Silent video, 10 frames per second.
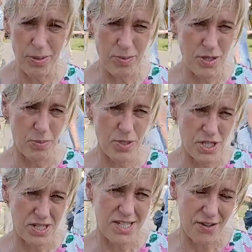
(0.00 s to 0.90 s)
But it was an
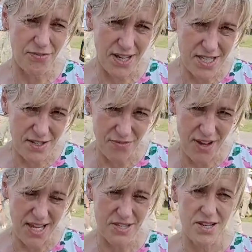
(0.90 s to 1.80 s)
opportunity
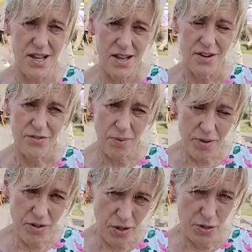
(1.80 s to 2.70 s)
face-to-face from
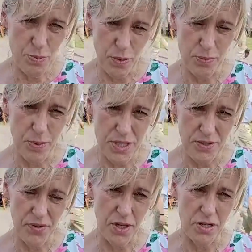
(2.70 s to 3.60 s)
the Crops Board
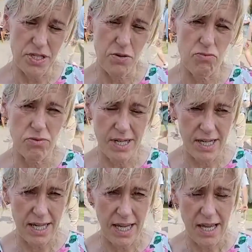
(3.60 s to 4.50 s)
point of view to
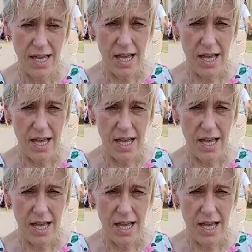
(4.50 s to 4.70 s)
really,